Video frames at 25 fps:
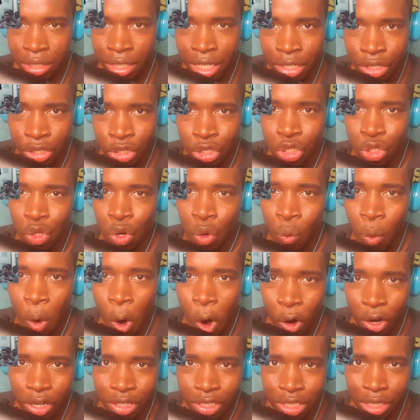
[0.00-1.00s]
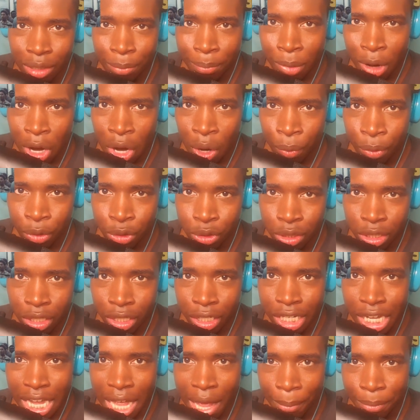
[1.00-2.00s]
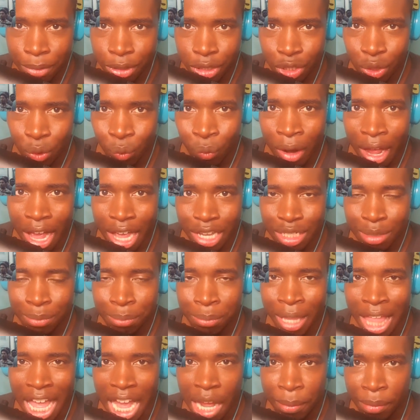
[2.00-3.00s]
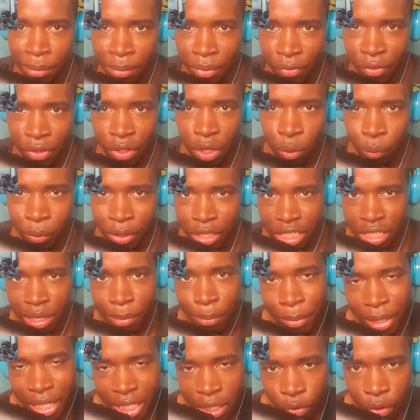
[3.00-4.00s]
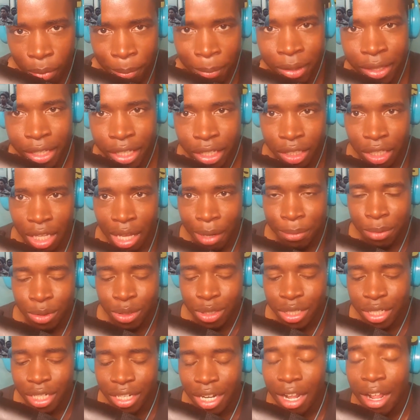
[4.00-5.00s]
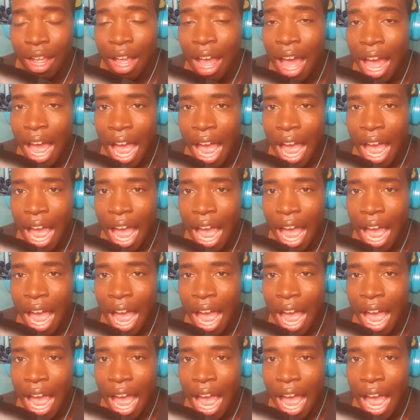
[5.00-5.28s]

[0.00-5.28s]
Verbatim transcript: the theater you're just gonna walk into the part where you see the cops just harassing black people for no reason and beating them with billy clubs and shit